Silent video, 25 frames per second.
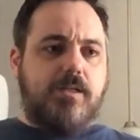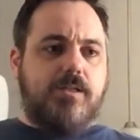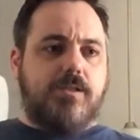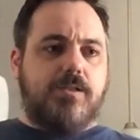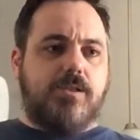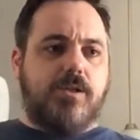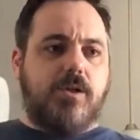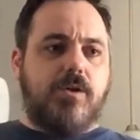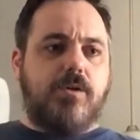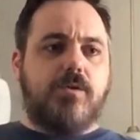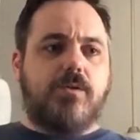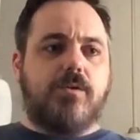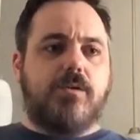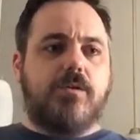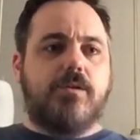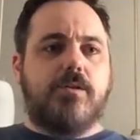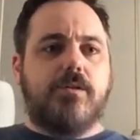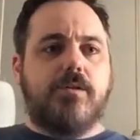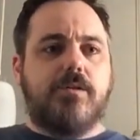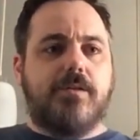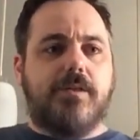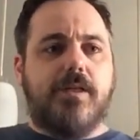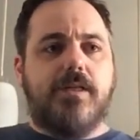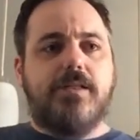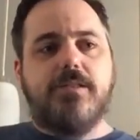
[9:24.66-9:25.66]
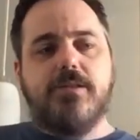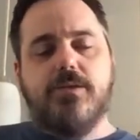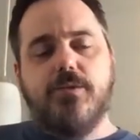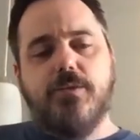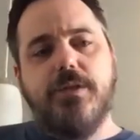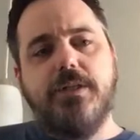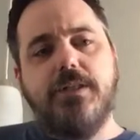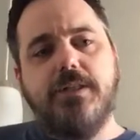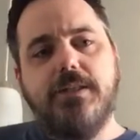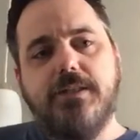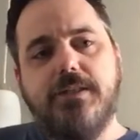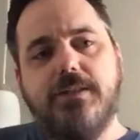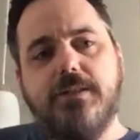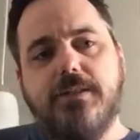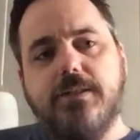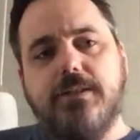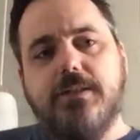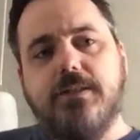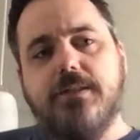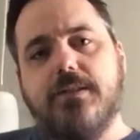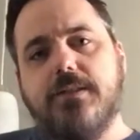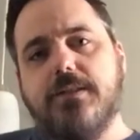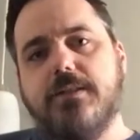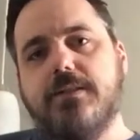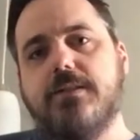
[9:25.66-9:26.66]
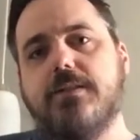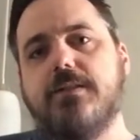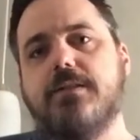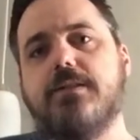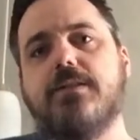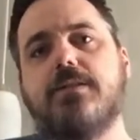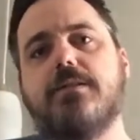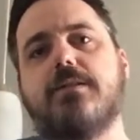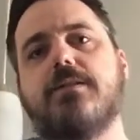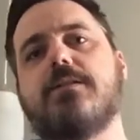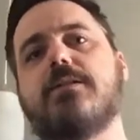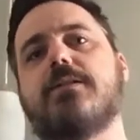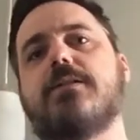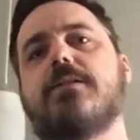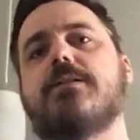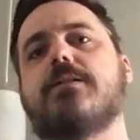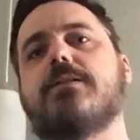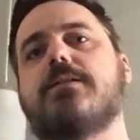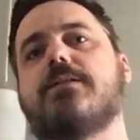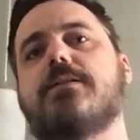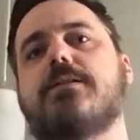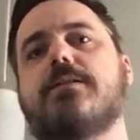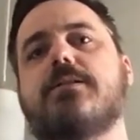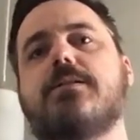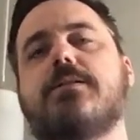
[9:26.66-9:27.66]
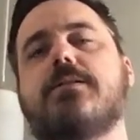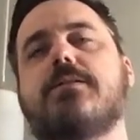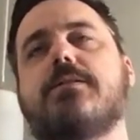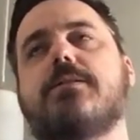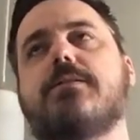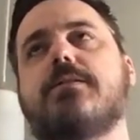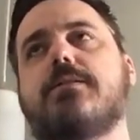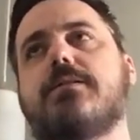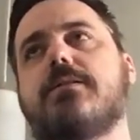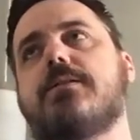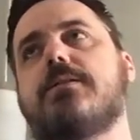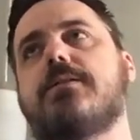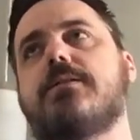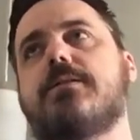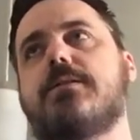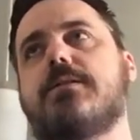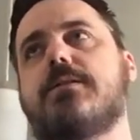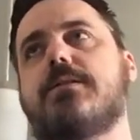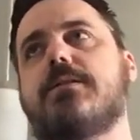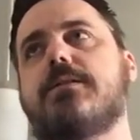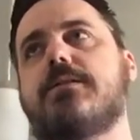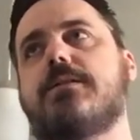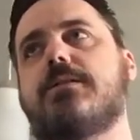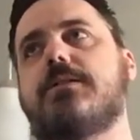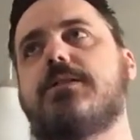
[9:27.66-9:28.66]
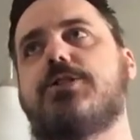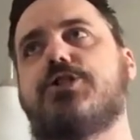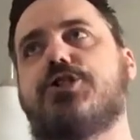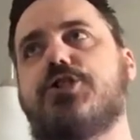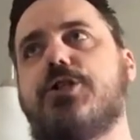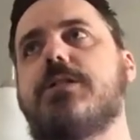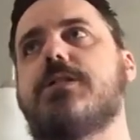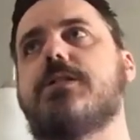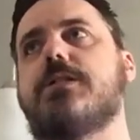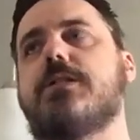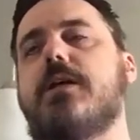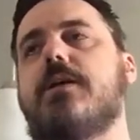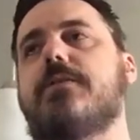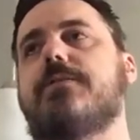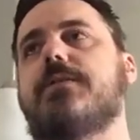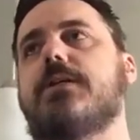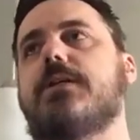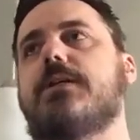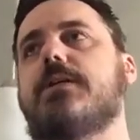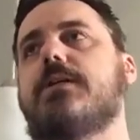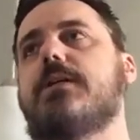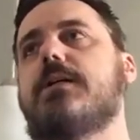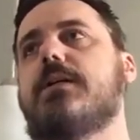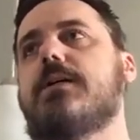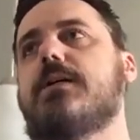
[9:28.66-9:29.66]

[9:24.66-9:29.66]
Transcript: So that's really the gist of it.